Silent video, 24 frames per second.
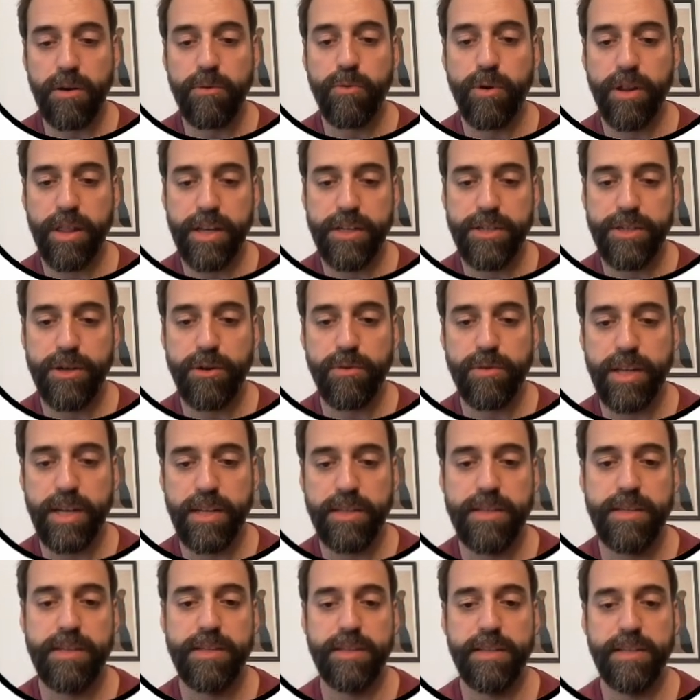where they showed
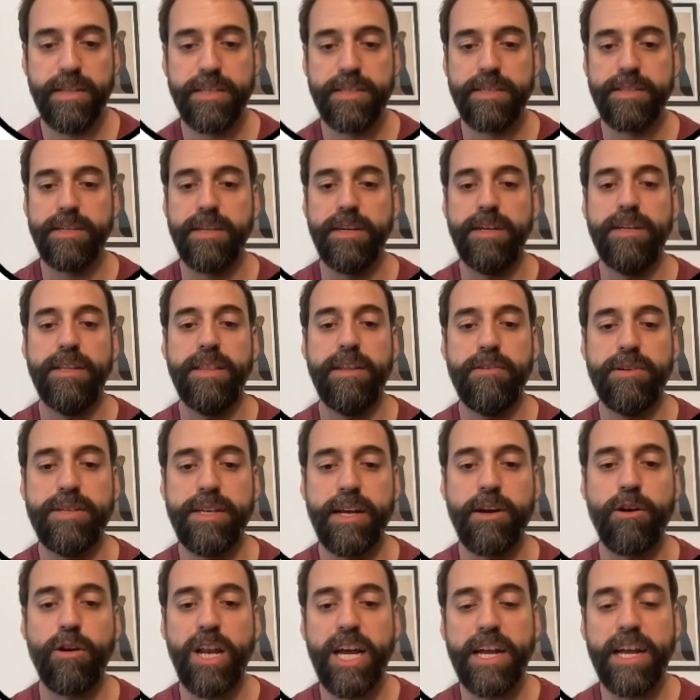that there is
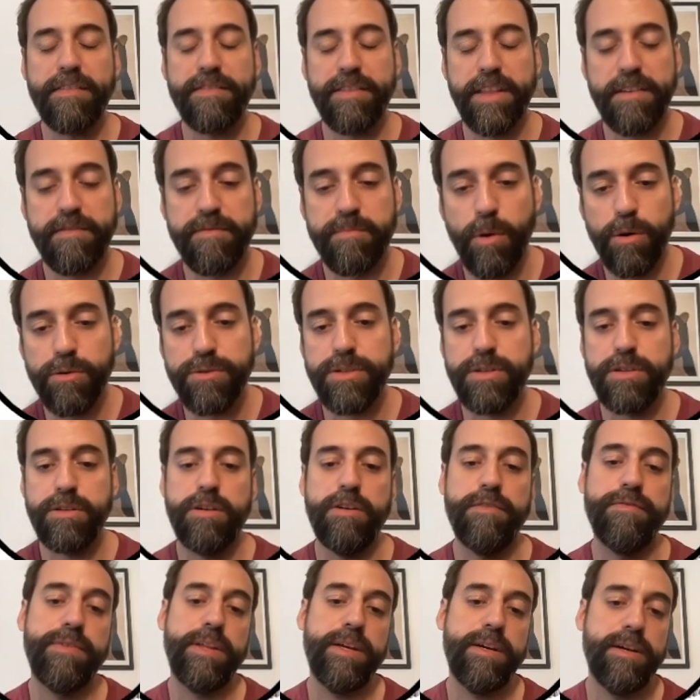a collective motion
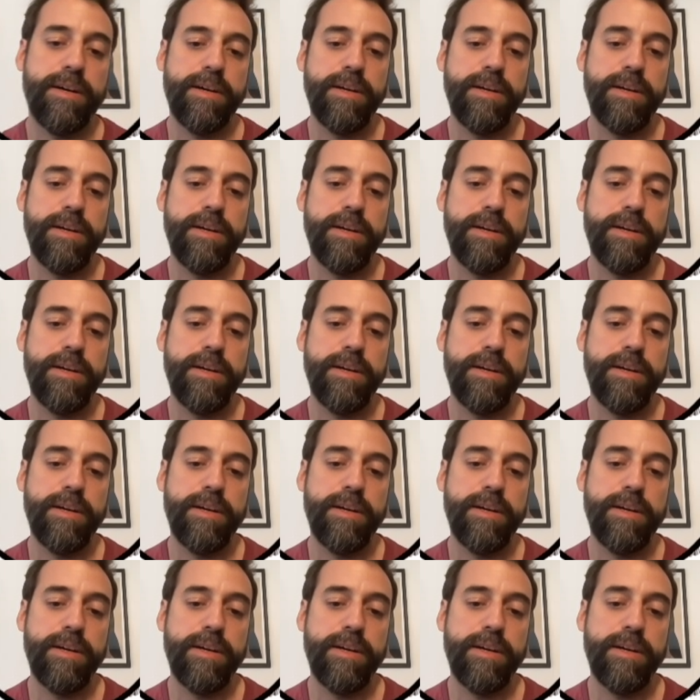of